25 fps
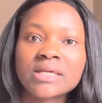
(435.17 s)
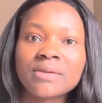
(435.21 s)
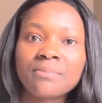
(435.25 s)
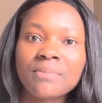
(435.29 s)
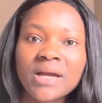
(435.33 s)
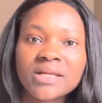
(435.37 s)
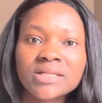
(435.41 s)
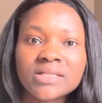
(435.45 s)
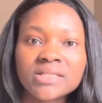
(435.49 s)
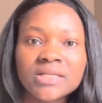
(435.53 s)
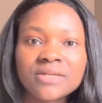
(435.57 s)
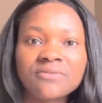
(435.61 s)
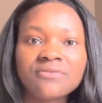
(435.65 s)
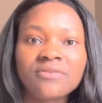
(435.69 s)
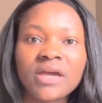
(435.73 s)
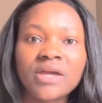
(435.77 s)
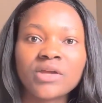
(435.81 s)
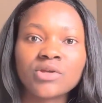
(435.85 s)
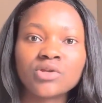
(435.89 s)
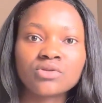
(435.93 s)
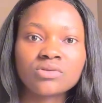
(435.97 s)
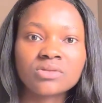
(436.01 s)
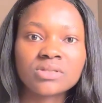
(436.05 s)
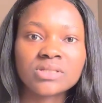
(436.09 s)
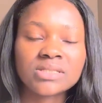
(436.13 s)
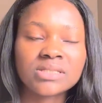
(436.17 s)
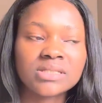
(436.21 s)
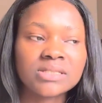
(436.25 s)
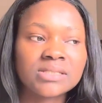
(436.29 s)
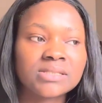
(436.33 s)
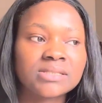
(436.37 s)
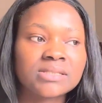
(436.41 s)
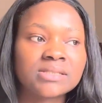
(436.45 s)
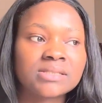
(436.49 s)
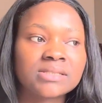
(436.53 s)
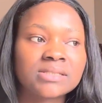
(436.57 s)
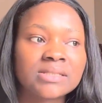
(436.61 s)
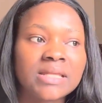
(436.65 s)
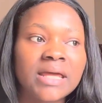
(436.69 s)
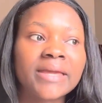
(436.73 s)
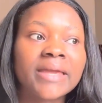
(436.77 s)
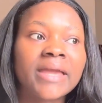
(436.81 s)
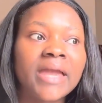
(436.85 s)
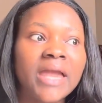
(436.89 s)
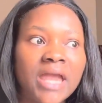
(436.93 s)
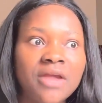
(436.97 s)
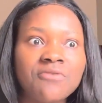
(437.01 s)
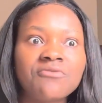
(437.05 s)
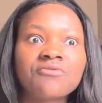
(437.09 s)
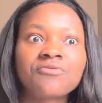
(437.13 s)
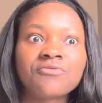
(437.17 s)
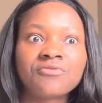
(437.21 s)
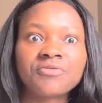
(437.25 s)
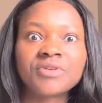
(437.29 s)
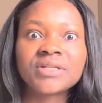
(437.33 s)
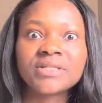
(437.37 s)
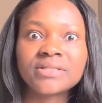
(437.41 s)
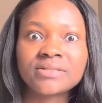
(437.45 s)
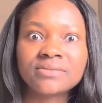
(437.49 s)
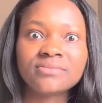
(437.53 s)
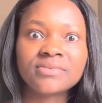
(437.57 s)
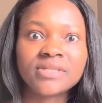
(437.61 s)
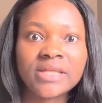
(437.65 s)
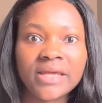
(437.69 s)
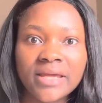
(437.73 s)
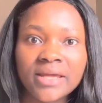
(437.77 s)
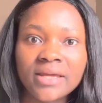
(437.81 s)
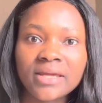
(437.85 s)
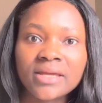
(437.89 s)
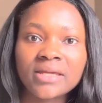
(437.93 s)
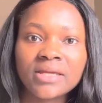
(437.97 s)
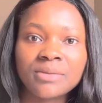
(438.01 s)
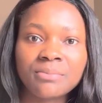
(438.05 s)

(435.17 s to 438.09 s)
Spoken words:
Imagine if I use this like every day.